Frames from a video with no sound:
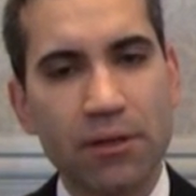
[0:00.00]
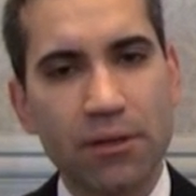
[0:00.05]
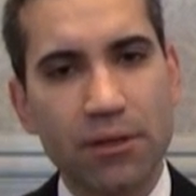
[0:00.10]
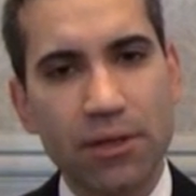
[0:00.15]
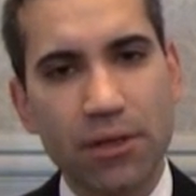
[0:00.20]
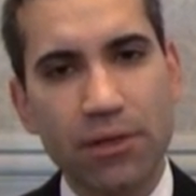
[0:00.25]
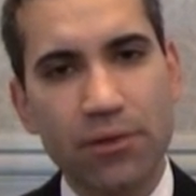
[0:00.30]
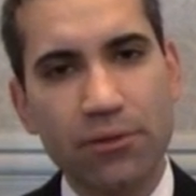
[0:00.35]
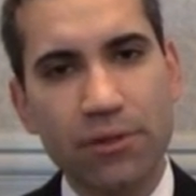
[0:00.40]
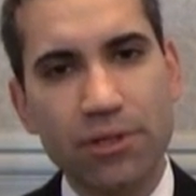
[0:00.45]

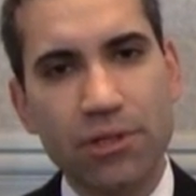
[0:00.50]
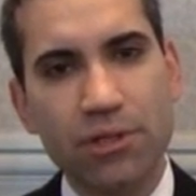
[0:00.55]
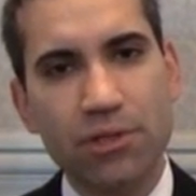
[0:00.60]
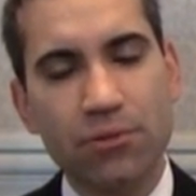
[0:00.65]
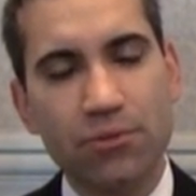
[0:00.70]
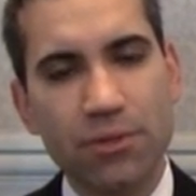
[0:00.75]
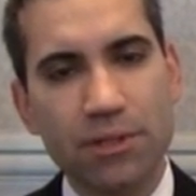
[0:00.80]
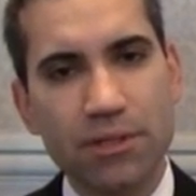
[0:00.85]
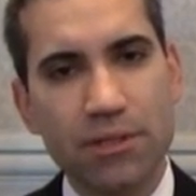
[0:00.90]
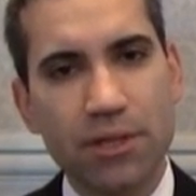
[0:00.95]
The other
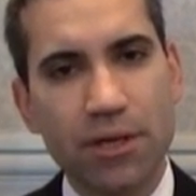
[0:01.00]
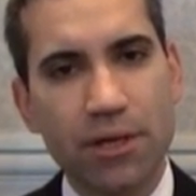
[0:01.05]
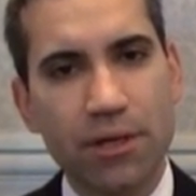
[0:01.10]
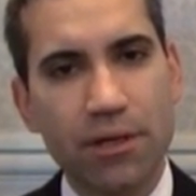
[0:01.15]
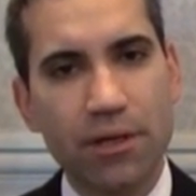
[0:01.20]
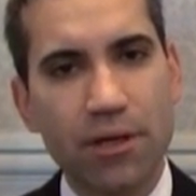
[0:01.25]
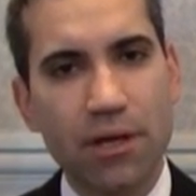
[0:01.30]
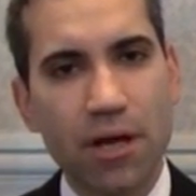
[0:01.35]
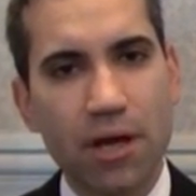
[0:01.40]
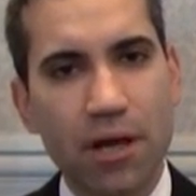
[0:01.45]
issue is
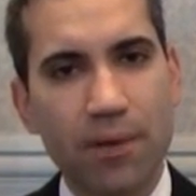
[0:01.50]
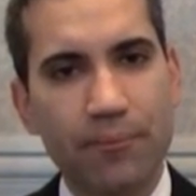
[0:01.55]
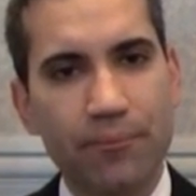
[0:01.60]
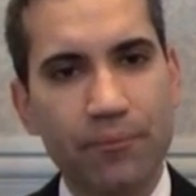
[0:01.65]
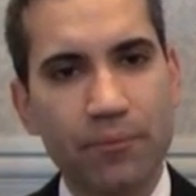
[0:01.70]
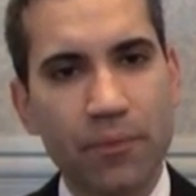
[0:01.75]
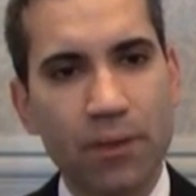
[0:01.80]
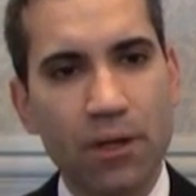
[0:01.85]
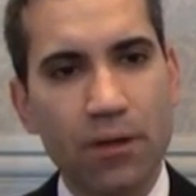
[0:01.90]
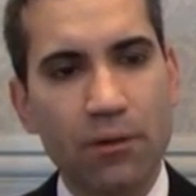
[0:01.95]
our
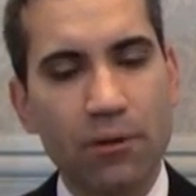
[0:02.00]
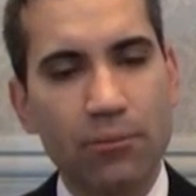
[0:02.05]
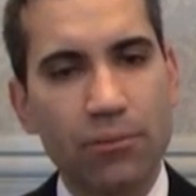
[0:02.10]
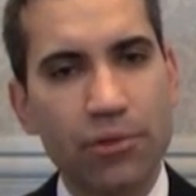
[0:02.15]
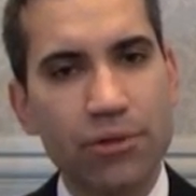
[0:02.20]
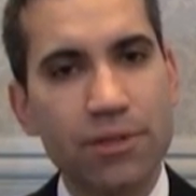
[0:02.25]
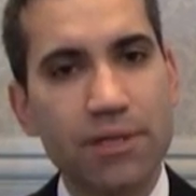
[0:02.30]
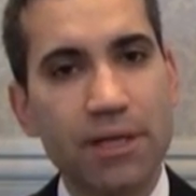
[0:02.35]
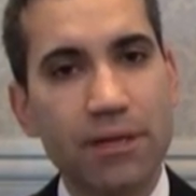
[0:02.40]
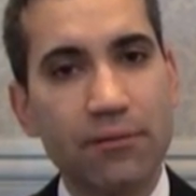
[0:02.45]

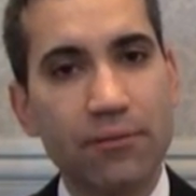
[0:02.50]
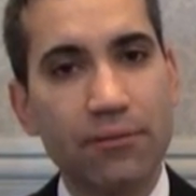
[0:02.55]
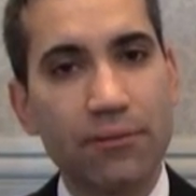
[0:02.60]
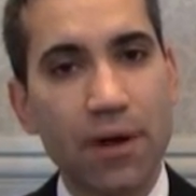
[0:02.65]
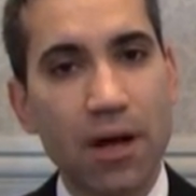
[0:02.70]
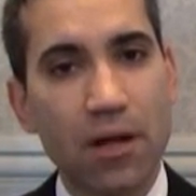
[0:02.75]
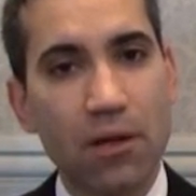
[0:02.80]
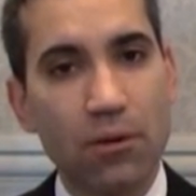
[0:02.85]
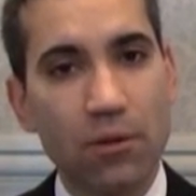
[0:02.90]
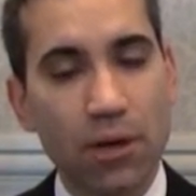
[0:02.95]
percent
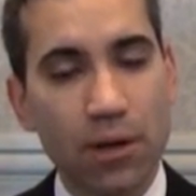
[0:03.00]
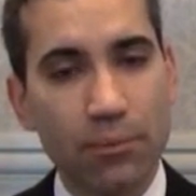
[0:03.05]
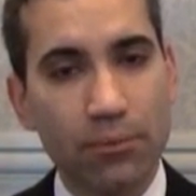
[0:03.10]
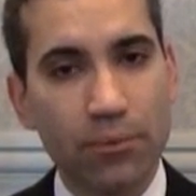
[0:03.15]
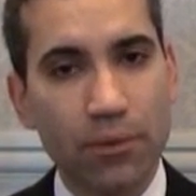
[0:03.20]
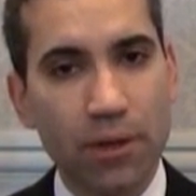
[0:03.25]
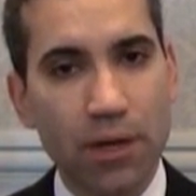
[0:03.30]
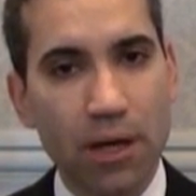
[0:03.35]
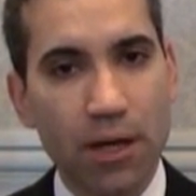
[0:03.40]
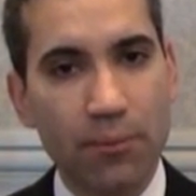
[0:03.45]

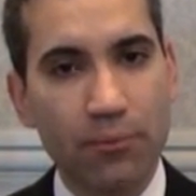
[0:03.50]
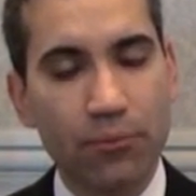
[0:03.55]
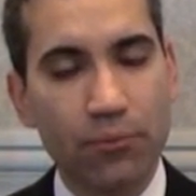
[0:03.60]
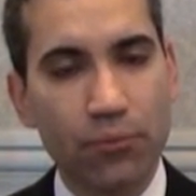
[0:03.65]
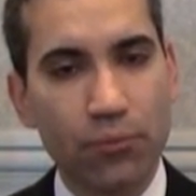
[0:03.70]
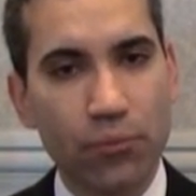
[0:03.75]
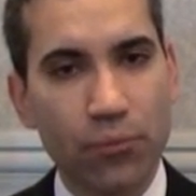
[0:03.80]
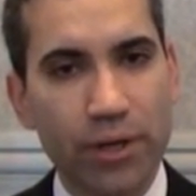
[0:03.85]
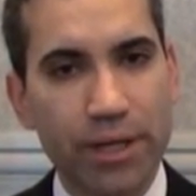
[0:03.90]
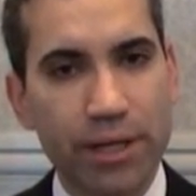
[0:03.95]
follow-up
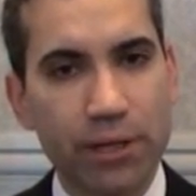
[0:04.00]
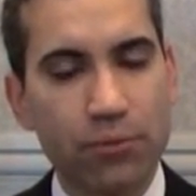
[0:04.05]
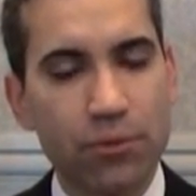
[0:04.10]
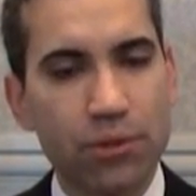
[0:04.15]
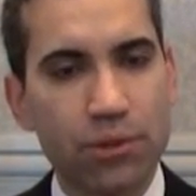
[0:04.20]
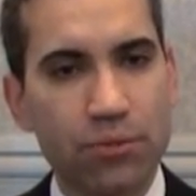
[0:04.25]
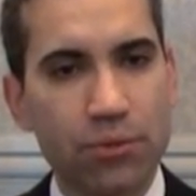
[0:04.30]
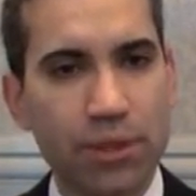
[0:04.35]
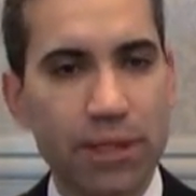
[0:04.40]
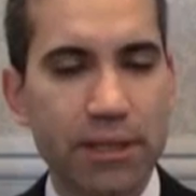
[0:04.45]
rate,
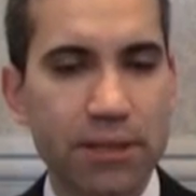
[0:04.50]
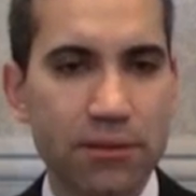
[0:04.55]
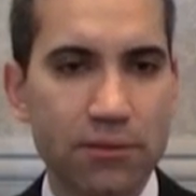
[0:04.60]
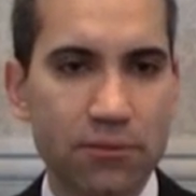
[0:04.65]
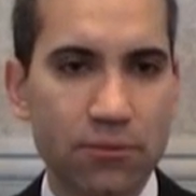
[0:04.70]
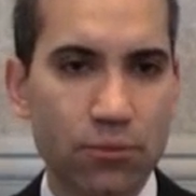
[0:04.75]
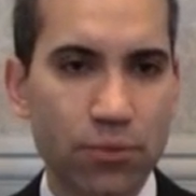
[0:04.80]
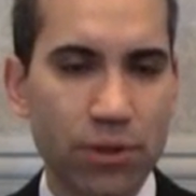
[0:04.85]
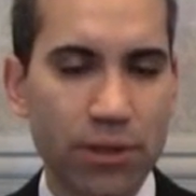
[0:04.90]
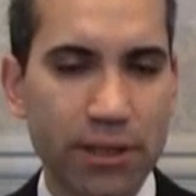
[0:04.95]
which we
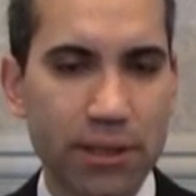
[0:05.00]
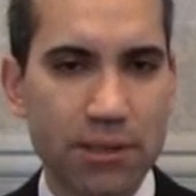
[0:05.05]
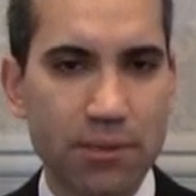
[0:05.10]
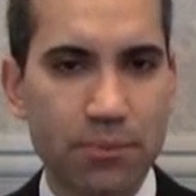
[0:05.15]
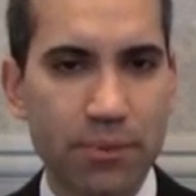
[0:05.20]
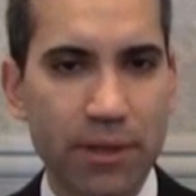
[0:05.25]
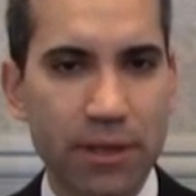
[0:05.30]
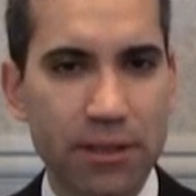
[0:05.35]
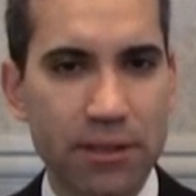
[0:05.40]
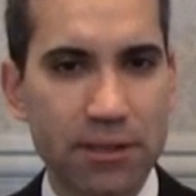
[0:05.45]

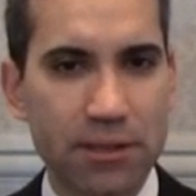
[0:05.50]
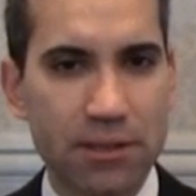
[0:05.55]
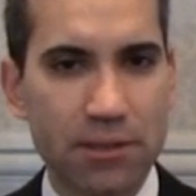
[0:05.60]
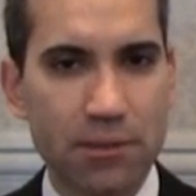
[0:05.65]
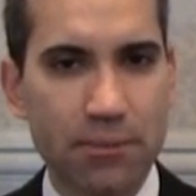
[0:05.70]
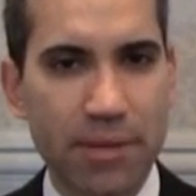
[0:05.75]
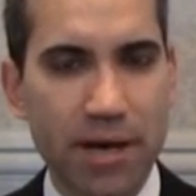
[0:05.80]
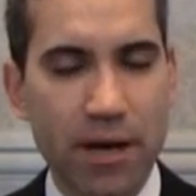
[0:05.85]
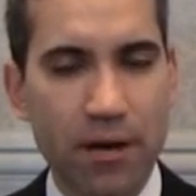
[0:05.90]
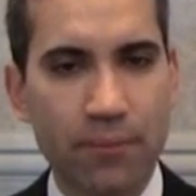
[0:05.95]
expect is
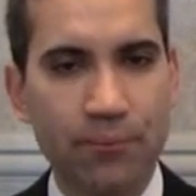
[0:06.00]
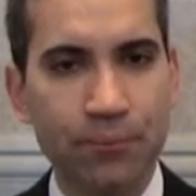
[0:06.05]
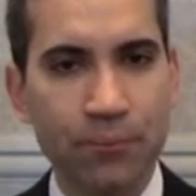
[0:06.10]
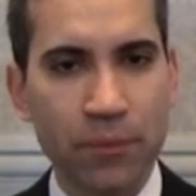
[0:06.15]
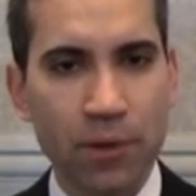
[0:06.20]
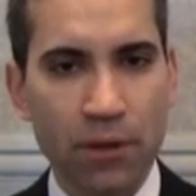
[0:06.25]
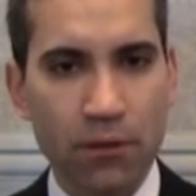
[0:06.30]
about